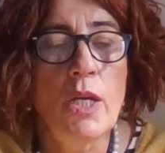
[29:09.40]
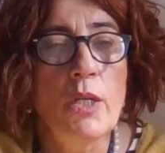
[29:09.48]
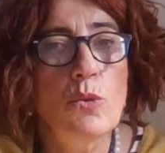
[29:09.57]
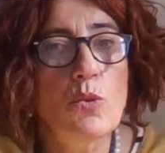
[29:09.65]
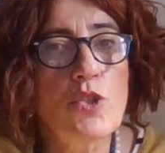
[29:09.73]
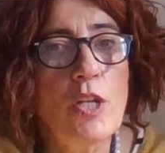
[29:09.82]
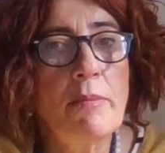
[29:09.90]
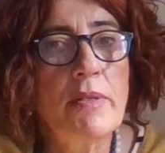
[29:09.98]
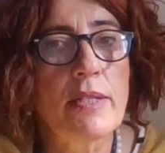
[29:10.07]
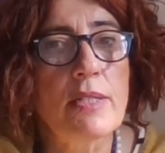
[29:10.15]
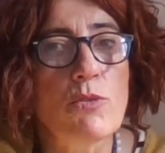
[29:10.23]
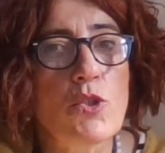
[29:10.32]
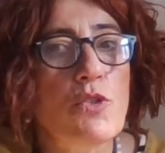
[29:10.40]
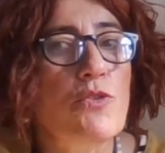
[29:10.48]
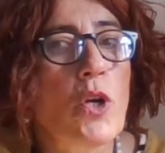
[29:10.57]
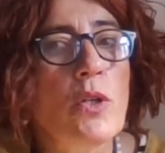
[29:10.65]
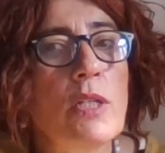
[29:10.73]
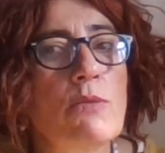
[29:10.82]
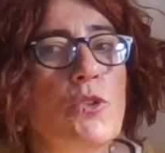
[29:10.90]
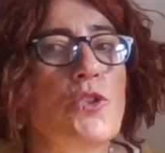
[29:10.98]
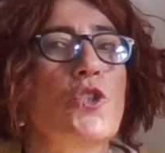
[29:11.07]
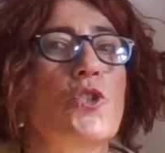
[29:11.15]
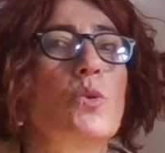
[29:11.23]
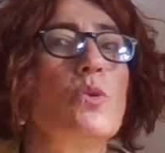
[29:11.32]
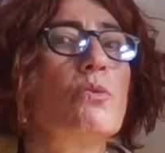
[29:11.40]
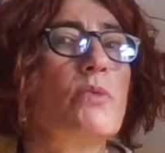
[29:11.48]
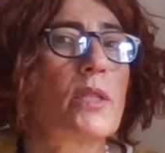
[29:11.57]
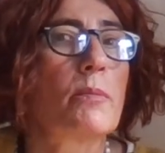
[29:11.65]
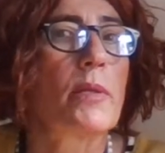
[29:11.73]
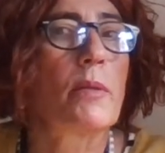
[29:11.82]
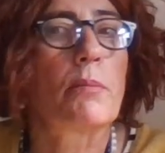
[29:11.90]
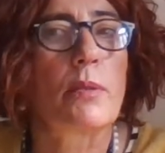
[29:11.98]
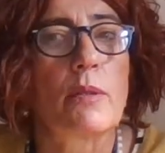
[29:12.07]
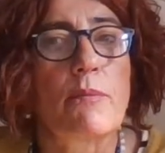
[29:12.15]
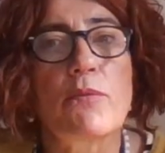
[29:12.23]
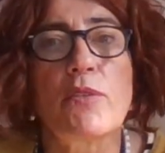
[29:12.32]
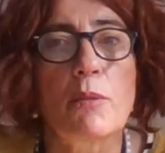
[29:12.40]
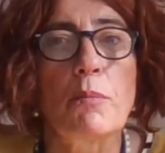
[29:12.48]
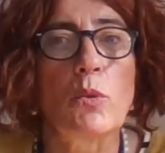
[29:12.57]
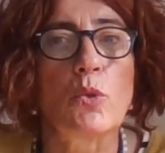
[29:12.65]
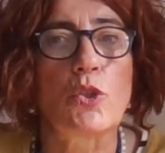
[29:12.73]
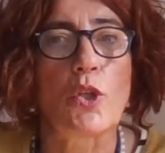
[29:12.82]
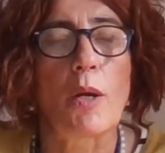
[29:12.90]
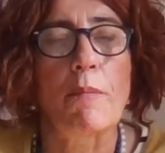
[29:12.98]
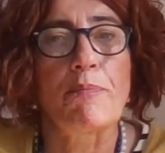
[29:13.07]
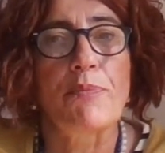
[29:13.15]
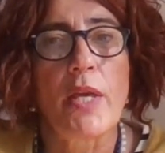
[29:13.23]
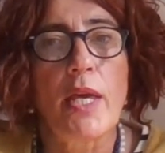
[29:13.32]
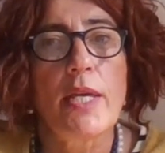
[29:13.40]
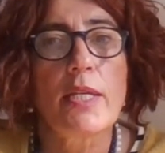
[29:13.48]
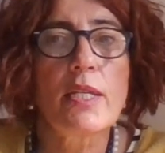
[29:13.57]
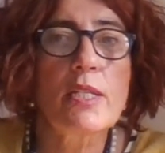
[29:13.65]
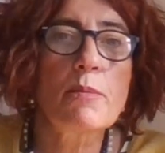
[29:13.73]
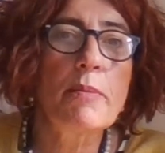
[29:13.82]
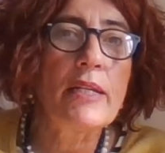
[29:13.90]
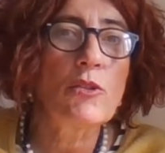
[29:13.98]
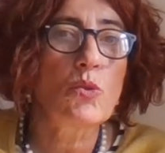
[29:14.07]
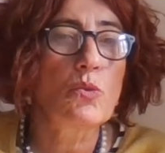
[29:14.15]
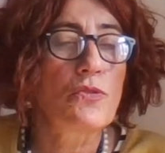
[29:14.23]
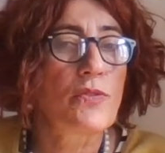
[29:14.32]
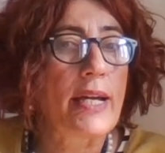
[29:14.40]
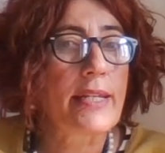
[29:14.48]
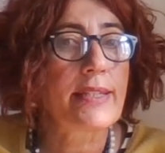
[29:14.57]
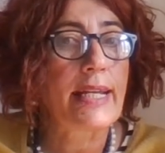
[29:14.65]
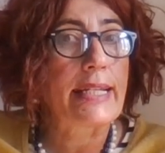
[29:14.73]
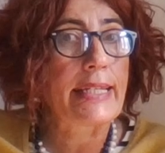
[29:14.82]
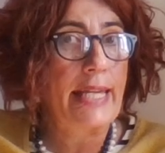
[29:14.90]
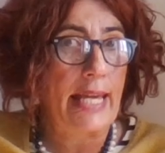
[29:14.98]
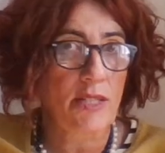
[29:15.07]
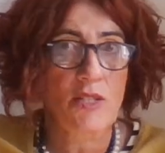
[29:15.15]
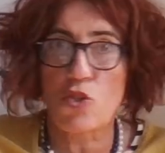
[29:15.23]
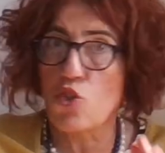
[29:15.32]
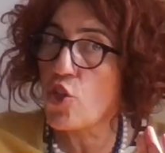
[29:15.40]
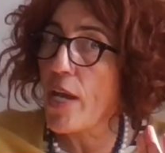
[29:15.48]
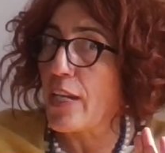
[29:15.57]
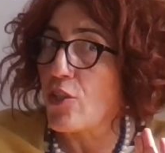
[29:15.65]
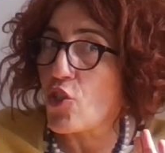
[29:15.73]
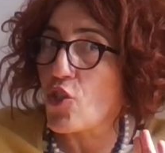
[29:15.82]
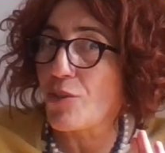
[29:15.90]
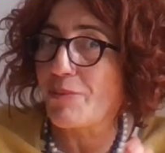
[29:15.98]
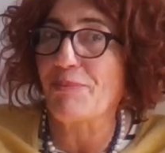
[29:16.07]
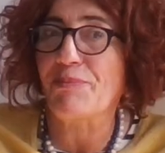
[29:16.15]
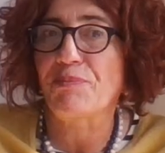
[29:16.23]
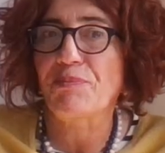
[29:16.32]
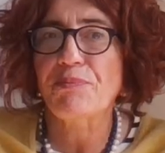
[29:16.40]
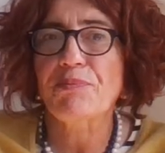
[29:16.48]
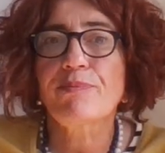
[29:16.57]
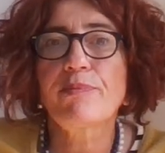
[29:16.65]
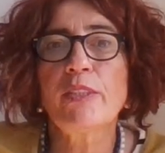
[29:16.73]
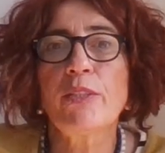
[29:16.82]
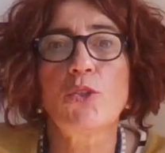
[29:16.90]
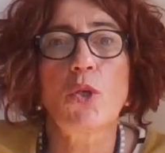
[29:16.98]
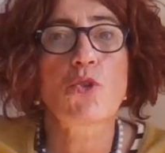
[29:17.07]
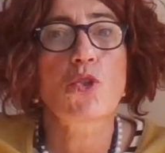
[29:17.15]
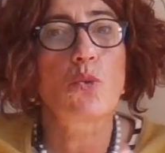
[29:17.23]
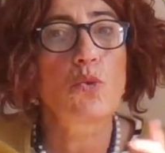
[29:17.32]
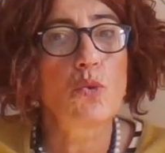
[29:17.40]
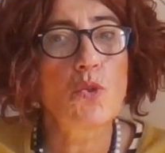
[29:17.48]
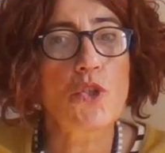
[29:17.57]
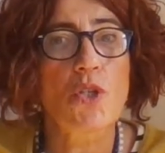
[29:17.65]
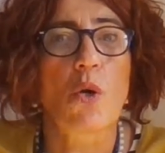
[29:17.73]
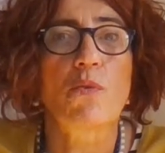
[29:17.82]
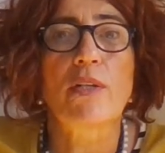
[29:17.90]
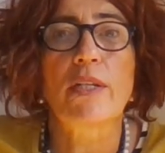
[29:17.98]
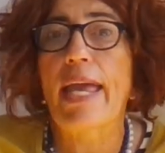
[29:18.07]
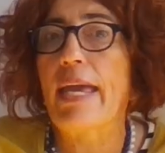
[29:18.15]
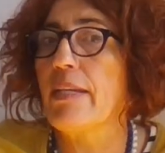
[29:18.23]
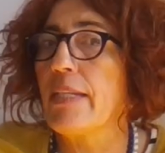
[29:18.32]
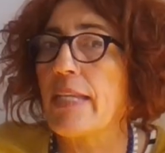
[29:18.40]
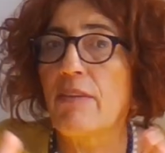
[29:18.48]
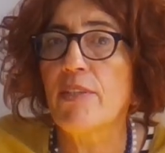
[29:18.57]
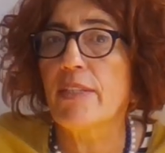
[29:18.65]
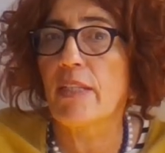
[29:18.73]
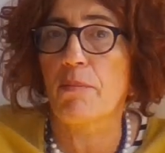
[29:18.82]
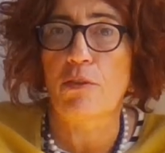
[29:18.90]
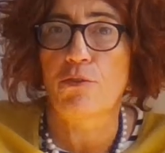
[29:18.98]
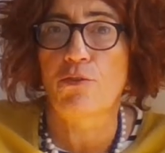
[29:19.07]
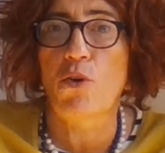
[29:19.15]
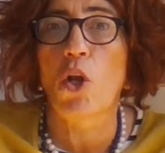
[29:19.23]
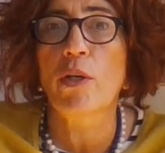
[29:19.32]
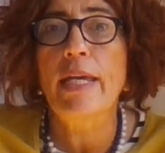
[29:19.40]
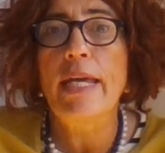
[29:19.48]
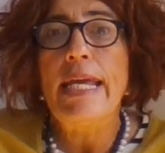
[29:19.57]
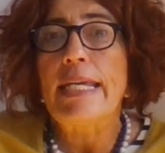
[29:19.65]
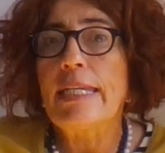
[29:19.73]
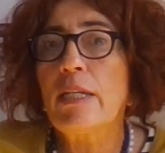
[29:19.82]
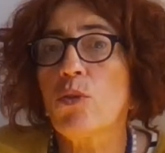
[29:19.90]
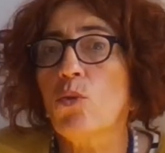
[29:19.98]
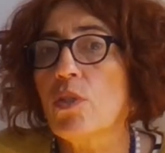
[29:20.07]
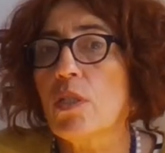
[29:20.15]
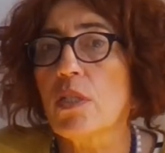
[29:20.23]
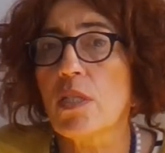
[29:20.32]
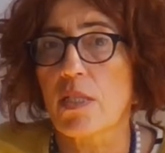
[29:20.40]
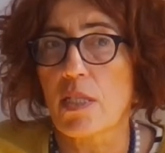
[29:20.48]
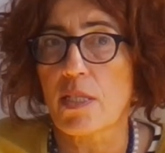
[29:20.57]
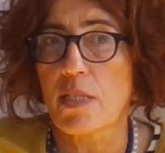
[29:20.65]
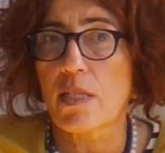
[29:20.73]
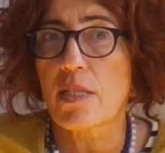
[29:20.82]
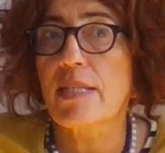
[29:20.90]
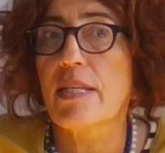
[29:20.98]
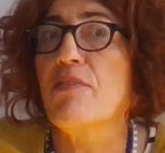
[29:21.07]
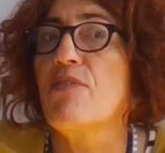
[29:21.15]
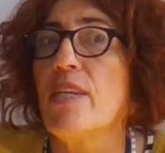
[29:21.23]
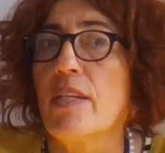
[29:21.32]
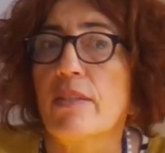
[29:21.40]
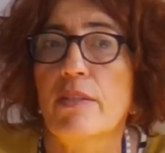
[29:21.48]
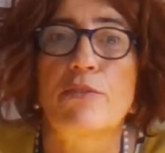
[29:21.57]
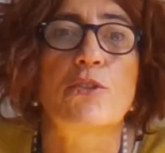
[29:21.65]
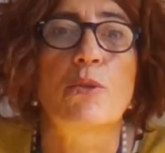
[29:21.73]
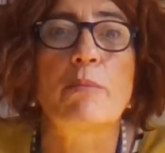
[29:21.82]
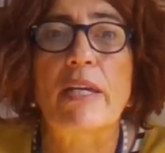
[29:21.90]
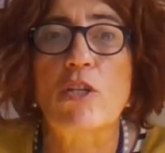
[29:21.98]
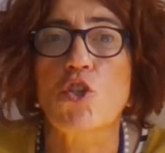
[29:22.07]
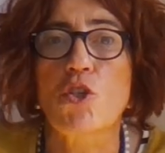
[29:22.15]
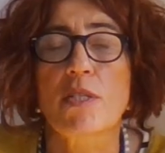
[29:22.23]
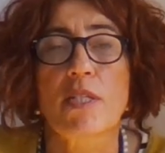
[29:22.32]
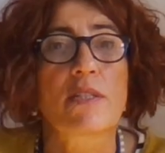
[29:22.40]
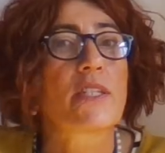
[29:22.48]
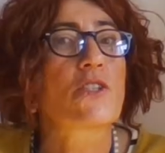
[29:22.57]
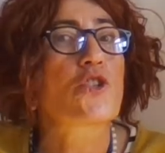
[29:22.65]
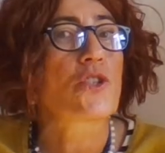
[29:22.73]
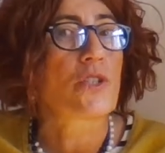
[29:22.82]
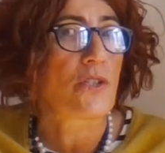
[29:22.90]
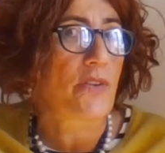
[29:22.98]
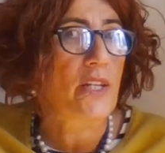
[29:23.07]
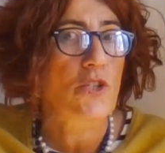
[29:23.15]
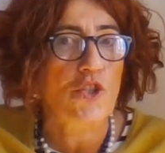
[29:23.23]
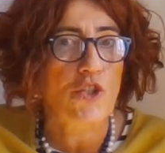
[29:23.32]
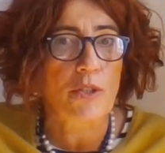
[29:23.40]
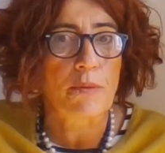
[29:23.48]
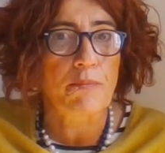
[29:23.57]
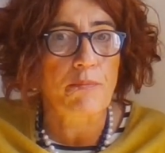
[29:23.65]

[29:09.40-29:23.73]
To summarize what's wrong and what is good with Pluto, it's best to fight against the change. Those who do so will inevitably fall into the diseases, severe deformations, and degeneration.